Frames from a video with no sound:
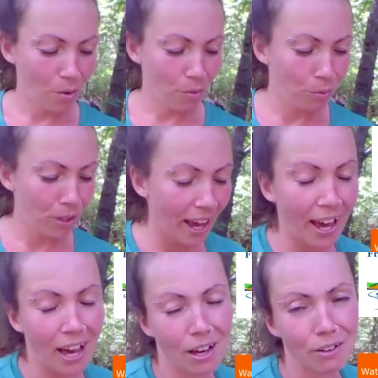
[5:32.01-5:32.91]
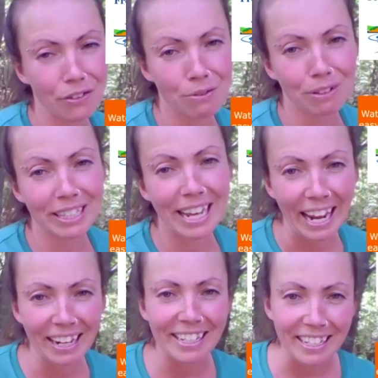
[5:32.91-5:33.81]
We have a really
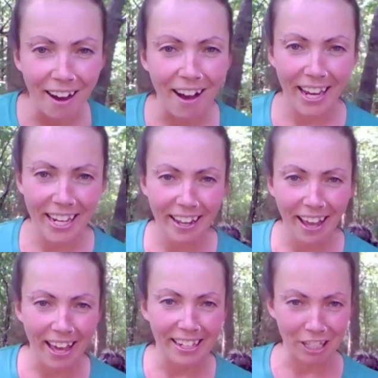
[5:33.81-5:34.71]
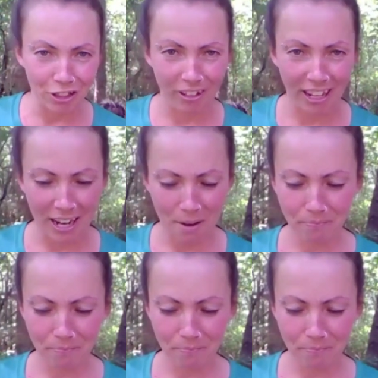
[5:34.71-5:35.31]
handy guide at Nature Camp.